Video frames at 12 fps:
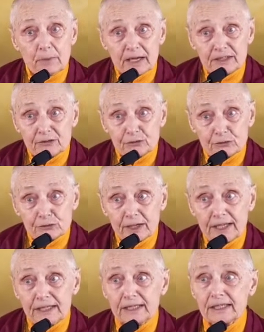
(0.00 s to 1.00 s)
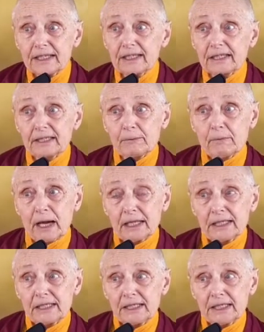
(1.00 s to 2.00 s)
By training the
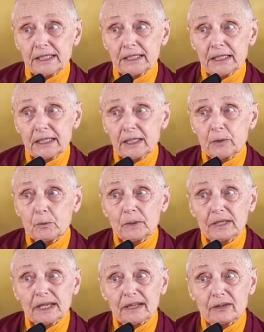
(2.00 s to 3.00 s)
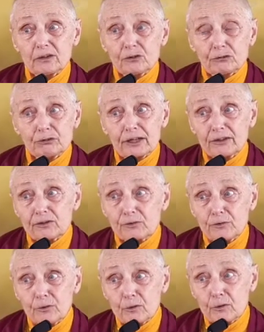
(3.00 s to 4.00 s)
monkey, we get a
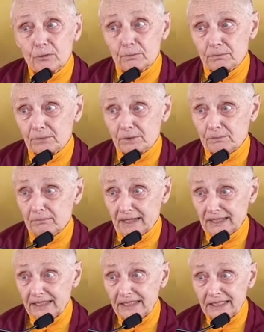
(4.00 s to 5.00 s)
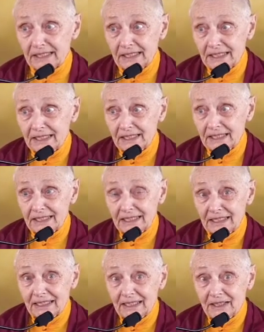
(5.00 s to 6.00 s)
transformed monkey.
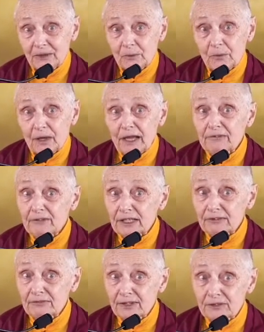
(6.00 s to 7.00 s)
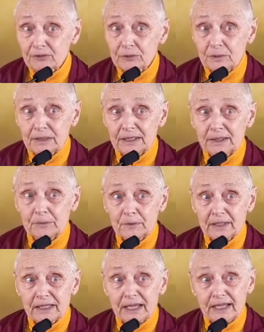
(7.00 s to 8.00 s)
And eventually
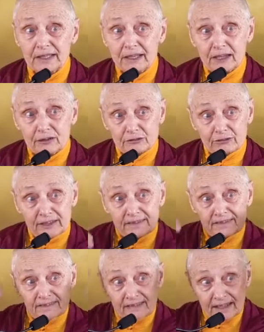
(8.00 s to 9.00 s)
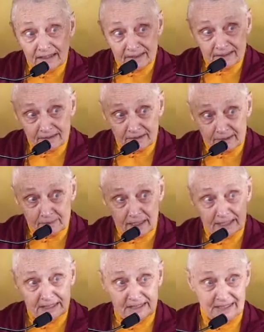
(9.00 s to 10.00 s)
we can transcend the
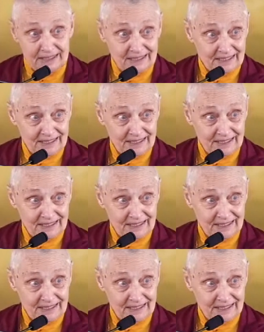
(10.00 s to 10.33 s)
monkey,